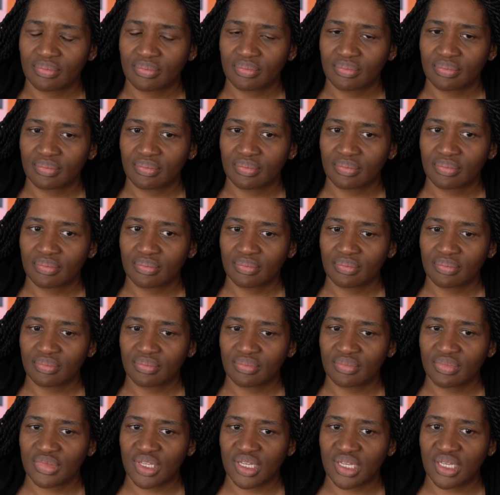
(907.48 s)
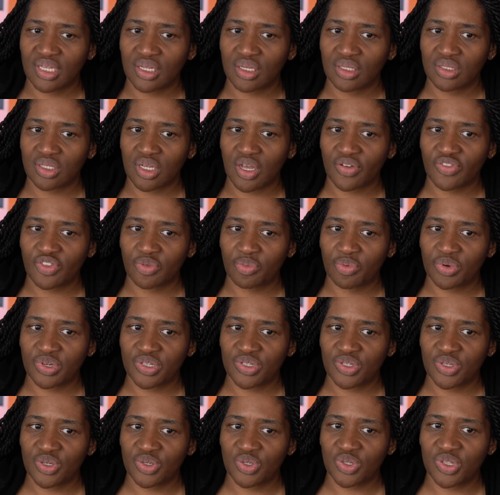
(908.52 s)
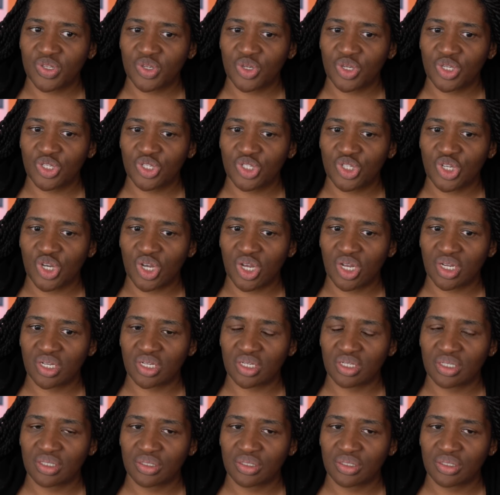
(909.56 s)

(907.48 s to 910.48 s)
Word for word: What happened? They killed off the prisoner so they couldn't talk.